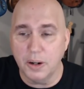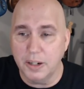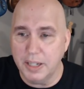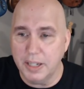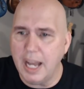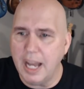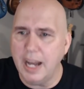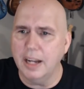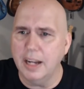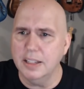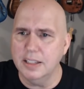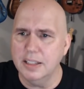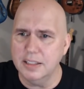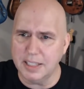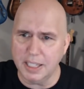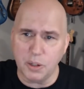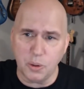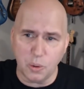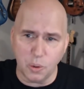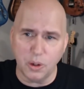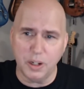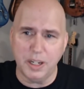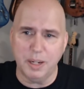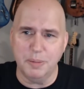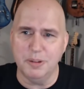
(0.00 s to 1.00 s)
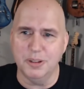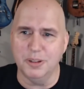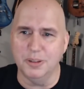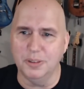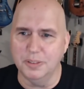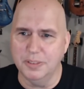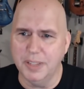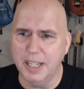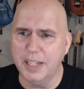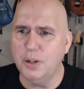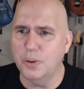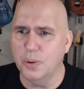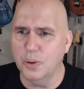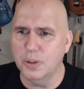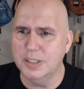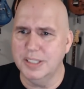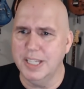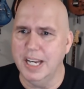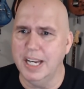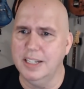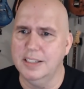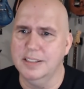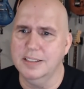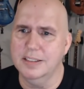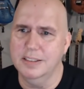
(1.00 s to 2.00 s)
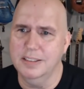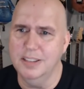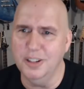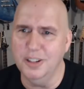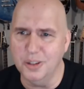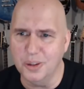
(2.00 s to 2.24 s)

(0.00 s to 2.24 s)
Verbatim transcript: Yeah, it's like Gore chemical, like Gore-Tex.